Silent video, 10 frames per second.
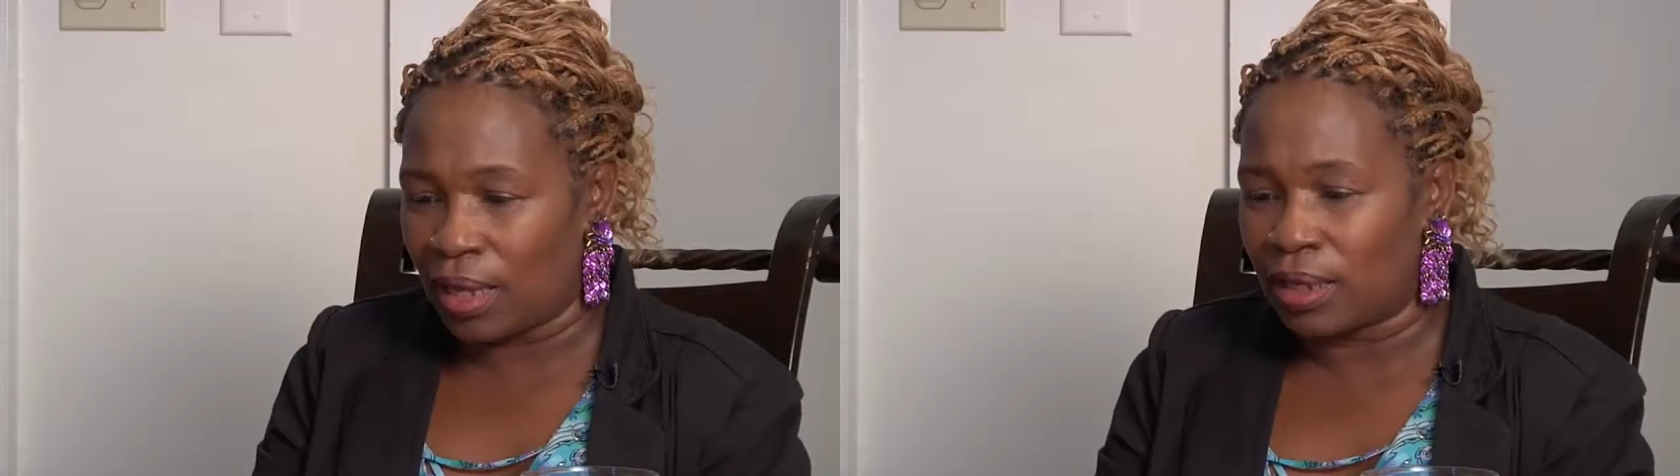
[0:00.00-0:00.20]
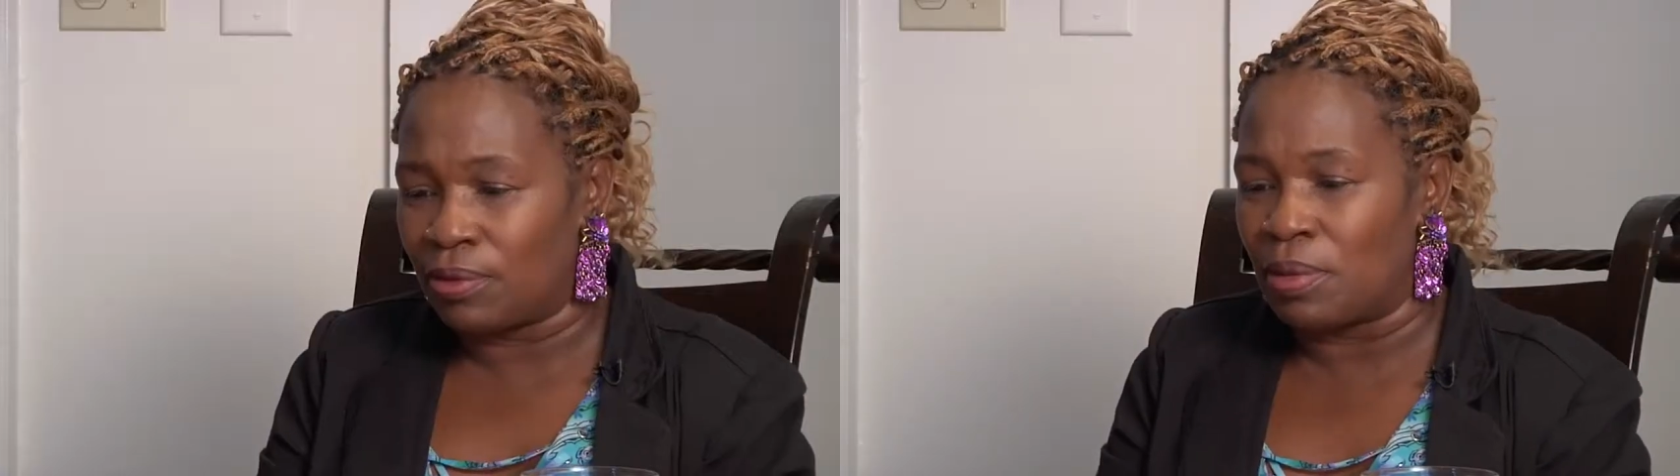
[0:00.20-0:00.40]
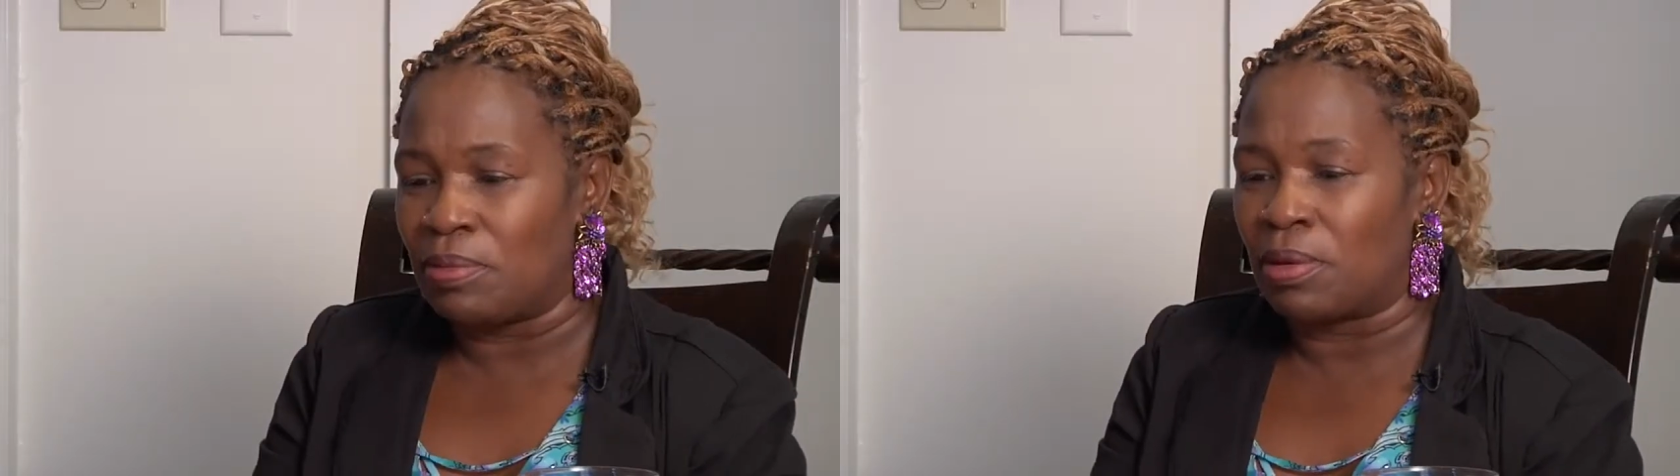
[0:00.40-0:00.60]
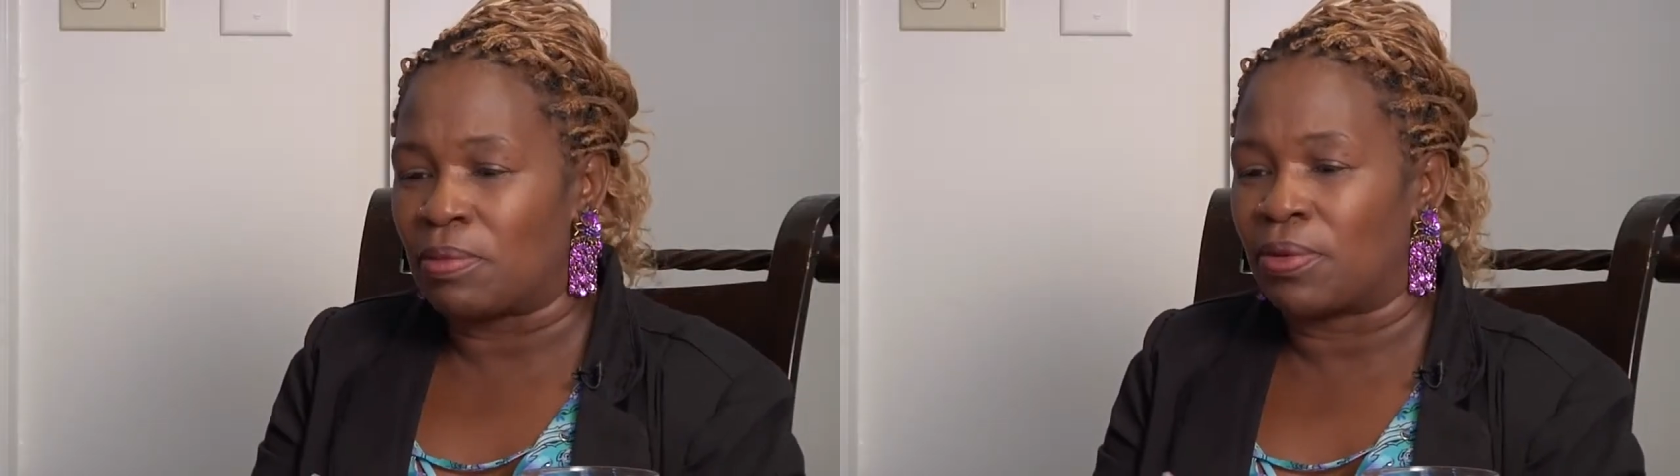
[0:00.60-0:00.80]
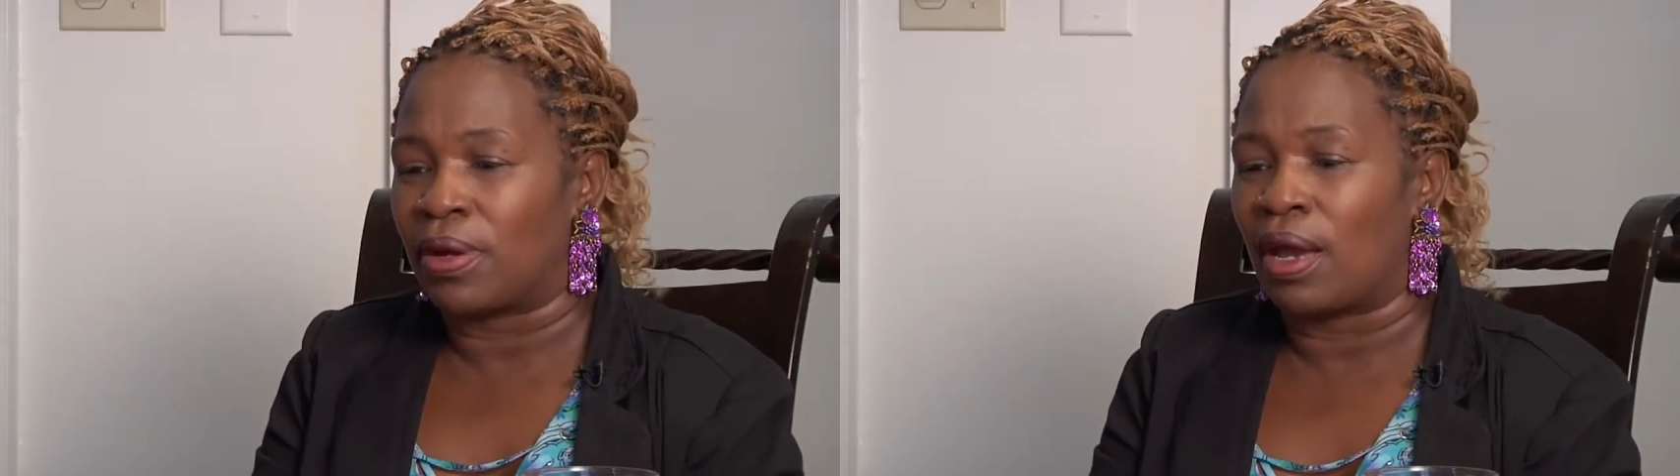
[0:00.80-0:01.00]
I can
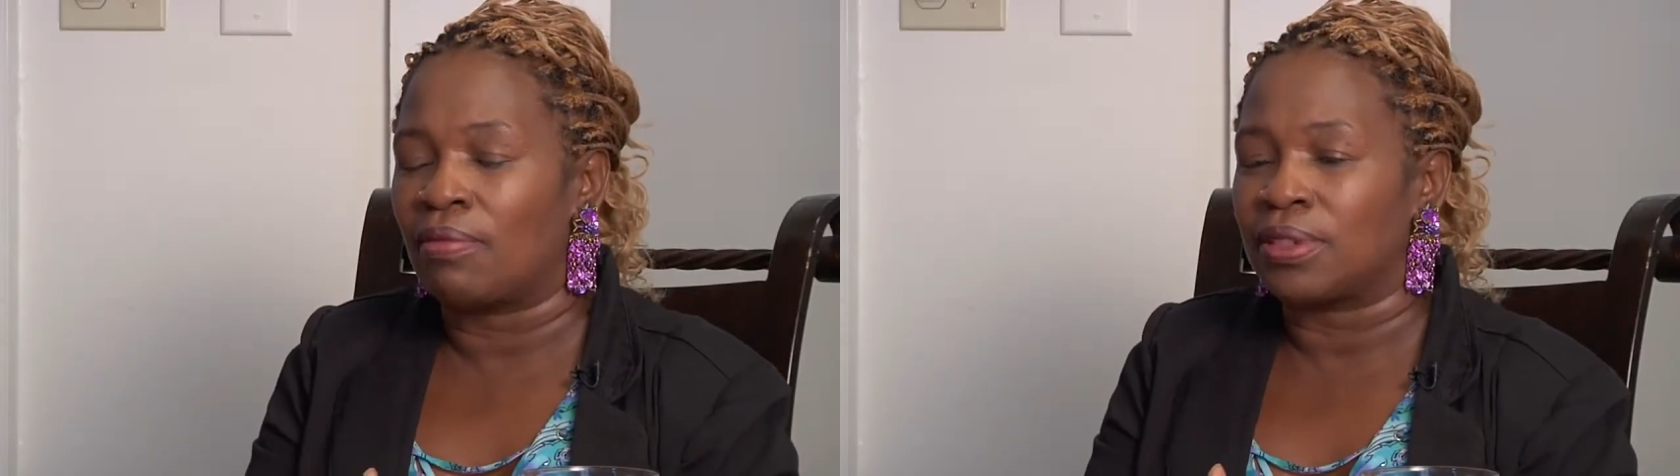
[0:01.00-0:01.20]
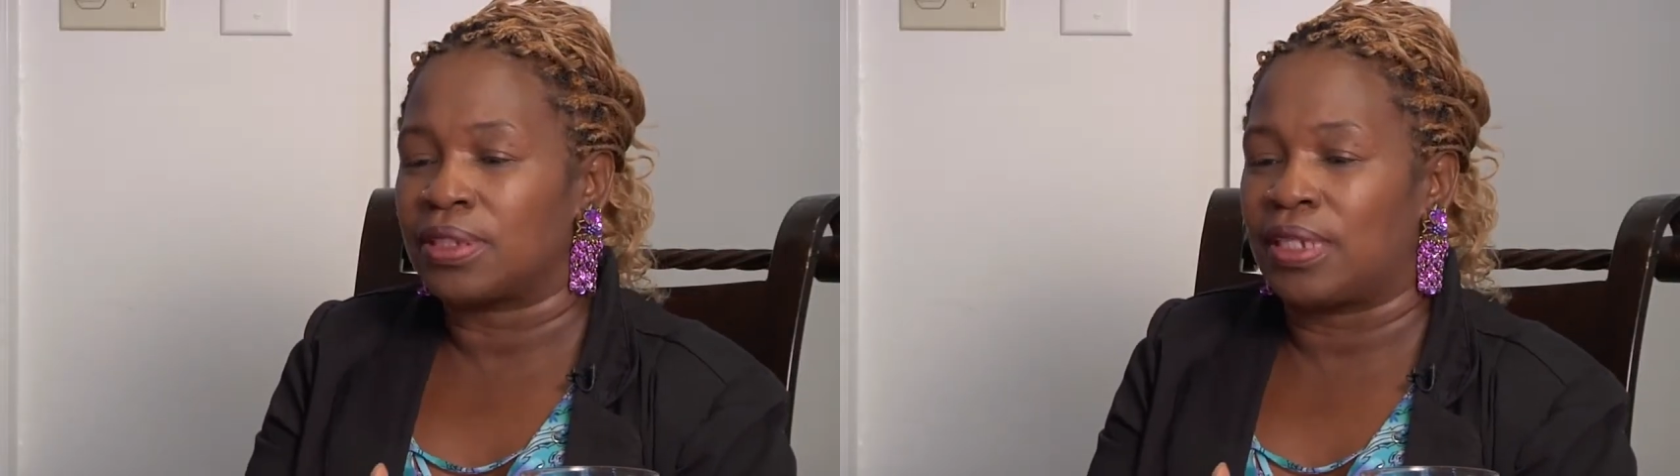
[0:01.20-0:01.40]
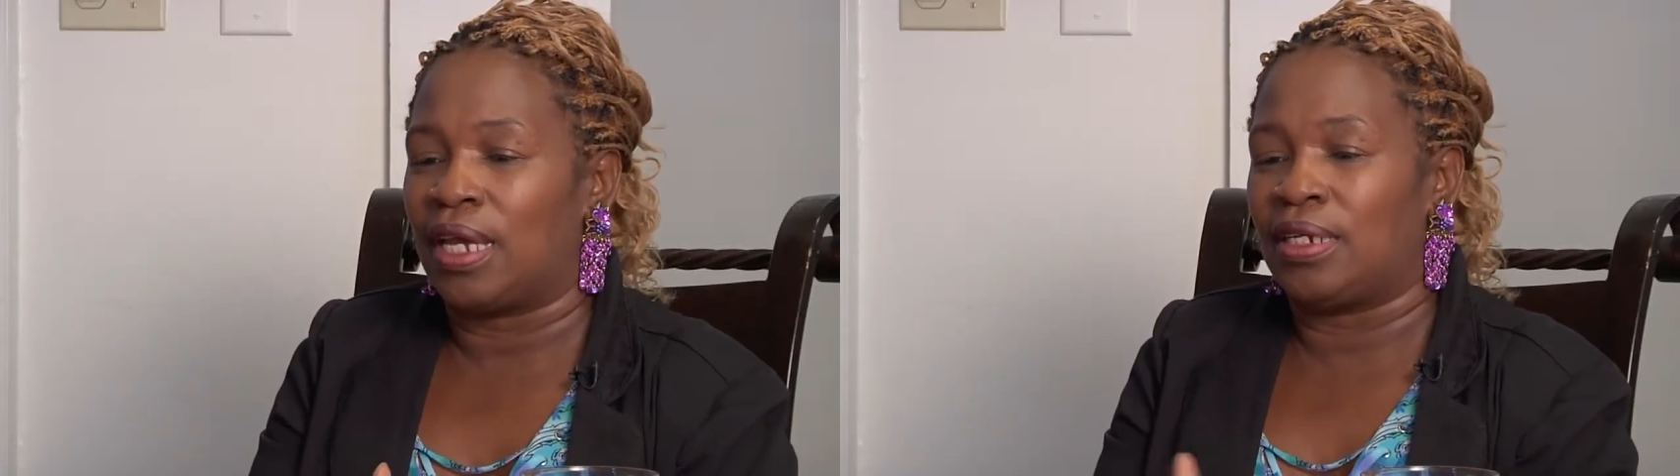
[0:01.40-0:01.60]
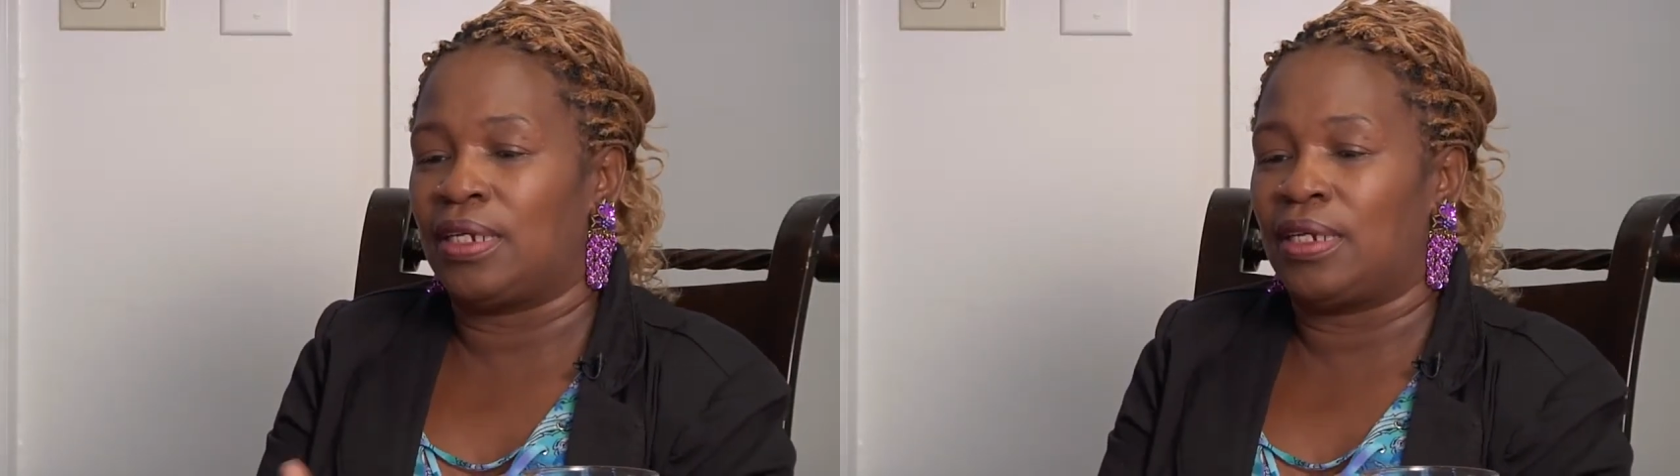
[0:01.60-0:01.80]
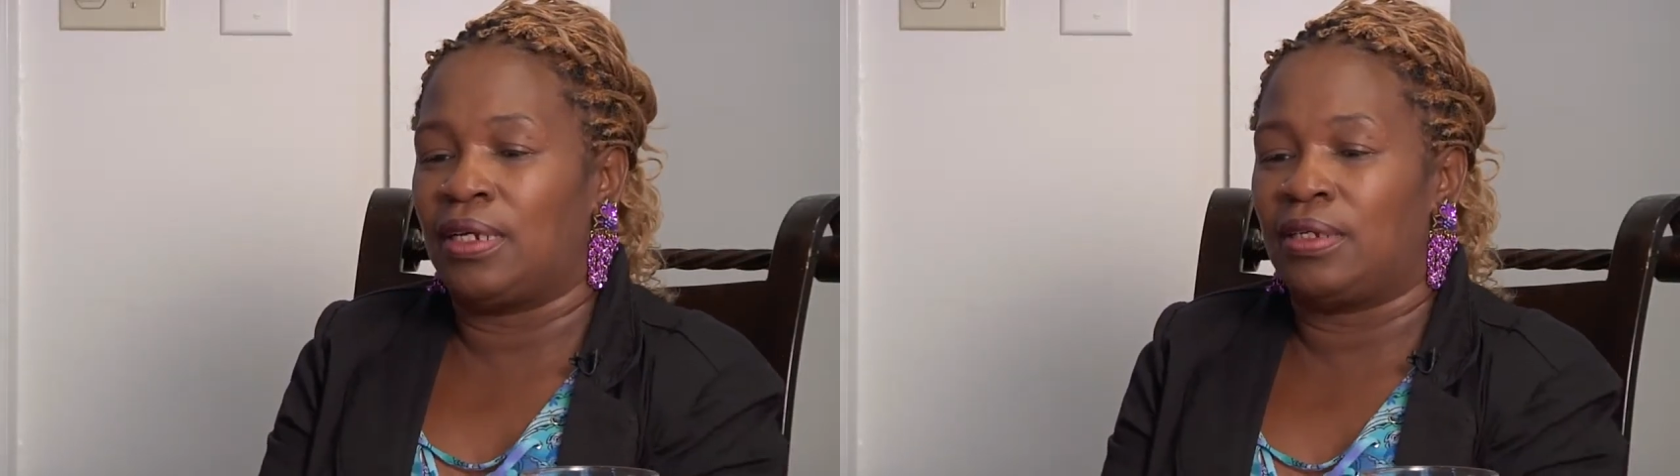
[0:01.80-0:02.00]
remember I was
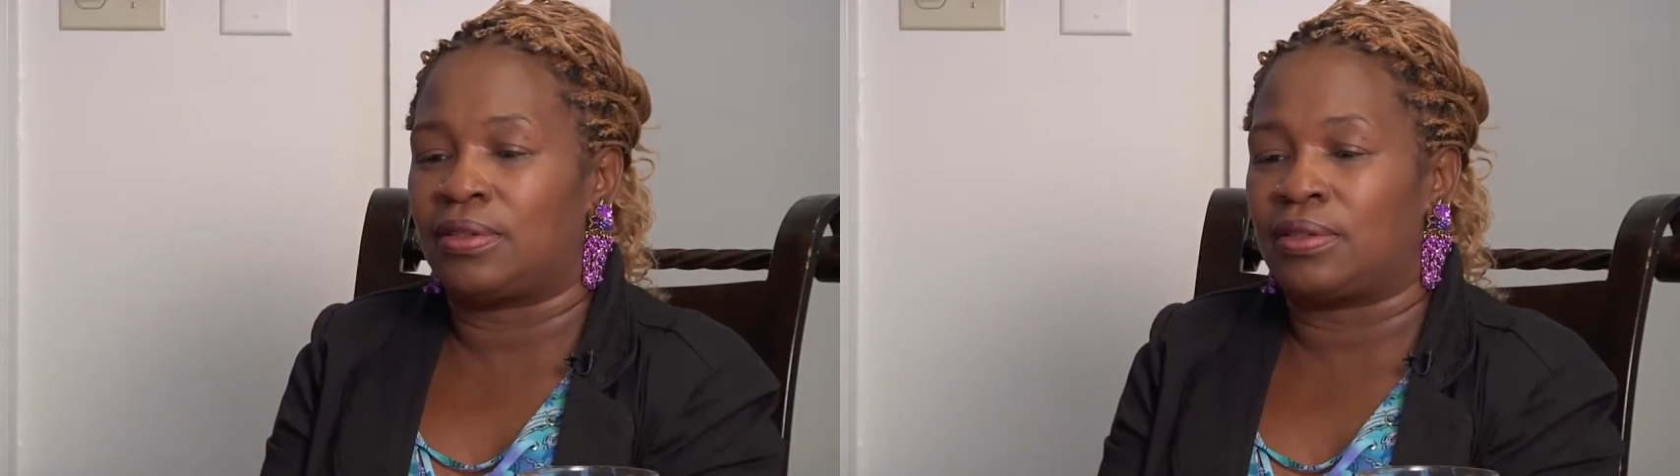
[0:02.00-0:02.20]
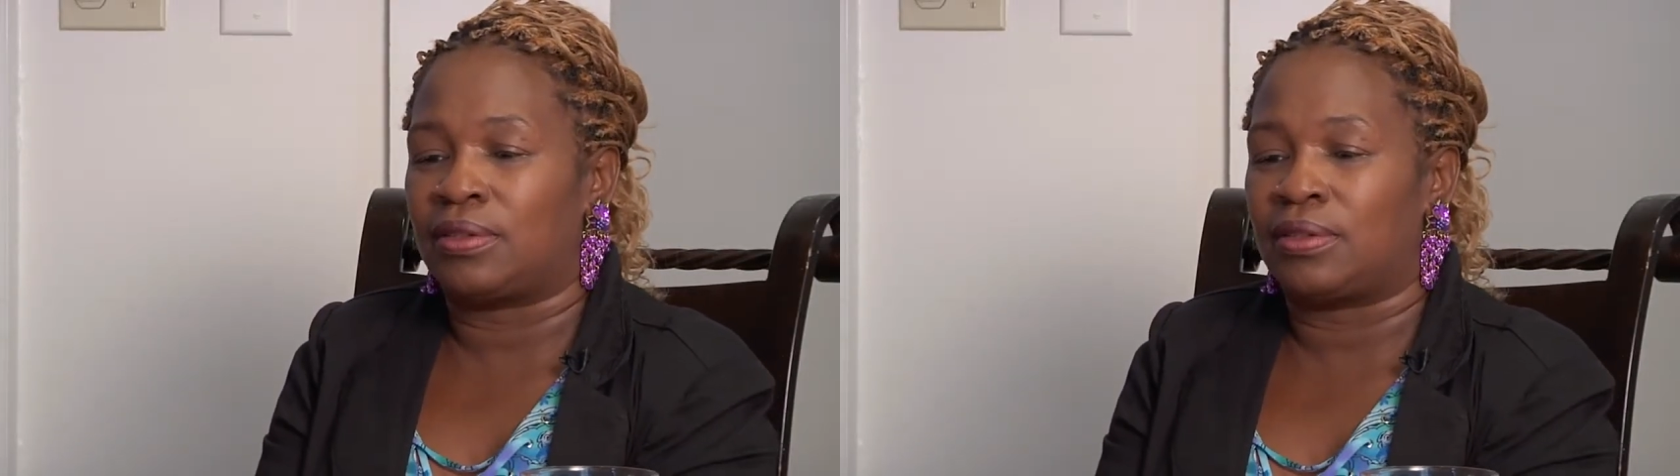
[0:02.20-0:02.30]
standing in